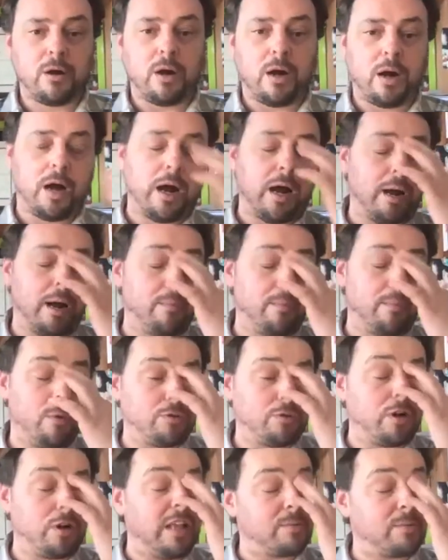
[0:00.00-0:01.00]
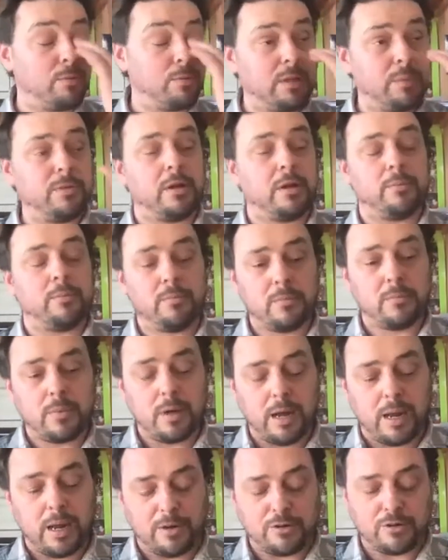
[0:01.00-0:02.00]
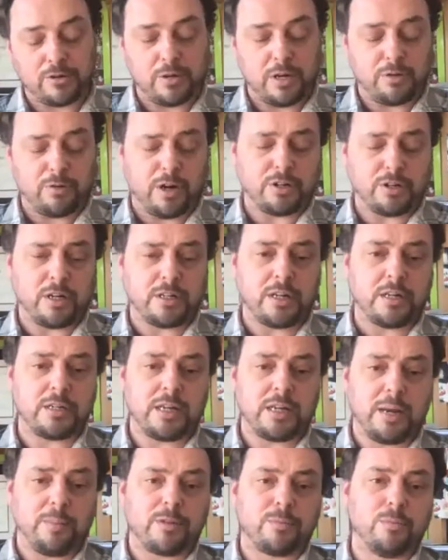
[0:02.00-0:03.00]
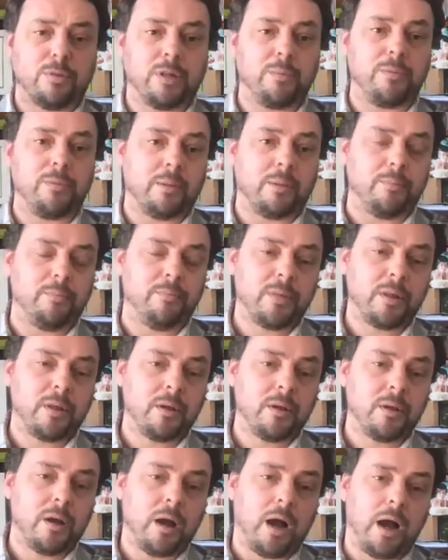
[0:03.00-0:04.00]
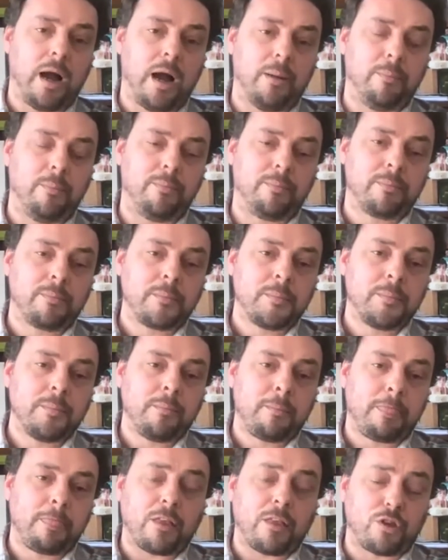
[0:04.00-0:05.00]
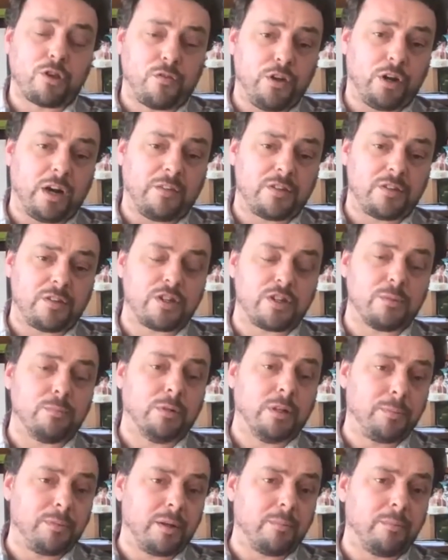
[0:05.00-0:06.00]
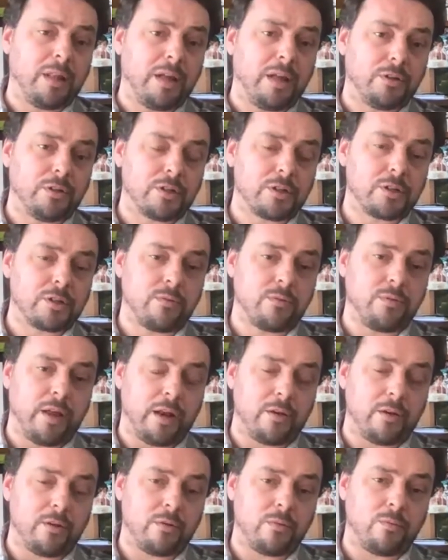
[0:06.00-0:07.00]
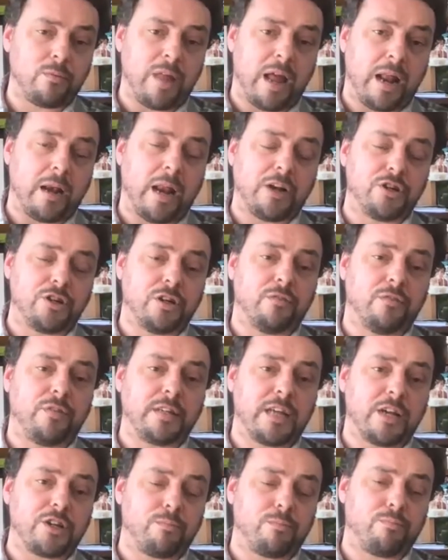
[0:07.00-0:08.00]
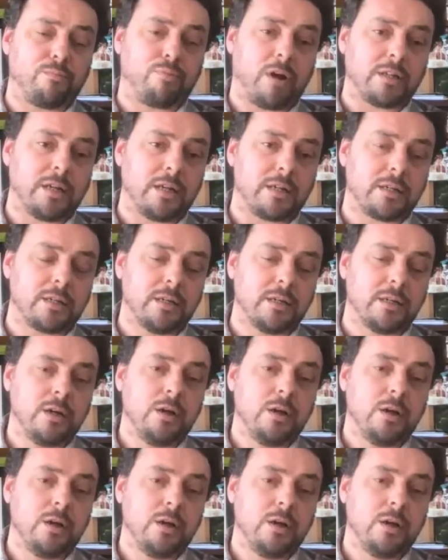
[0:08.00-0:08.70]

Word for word: um, oh, sorry, that's molybdenum. Um, nitrogenase enzyme is molybdenum. Um, so if you don't have sufficient molybdenum levels, then that nitrogen fixation process